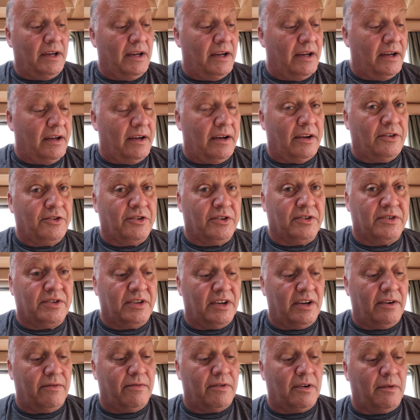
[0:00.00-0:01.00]
as you'll
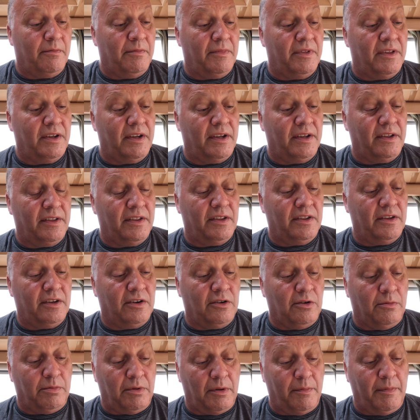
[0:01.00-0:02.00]
see from the
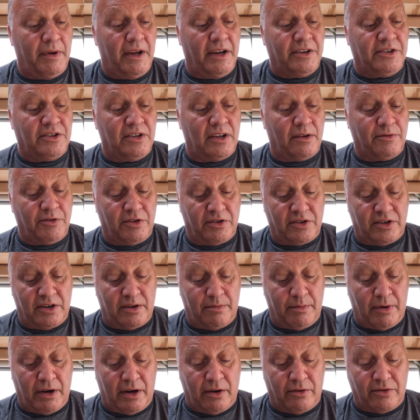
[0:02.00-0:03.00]
couple of pictures I'm just
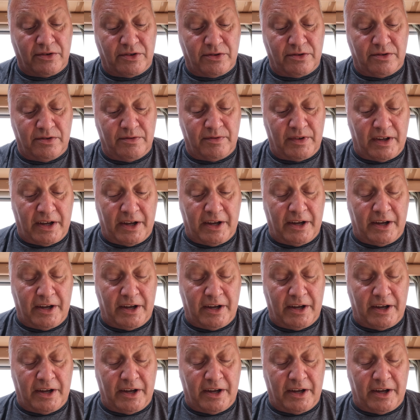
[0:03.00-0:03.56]
going to post.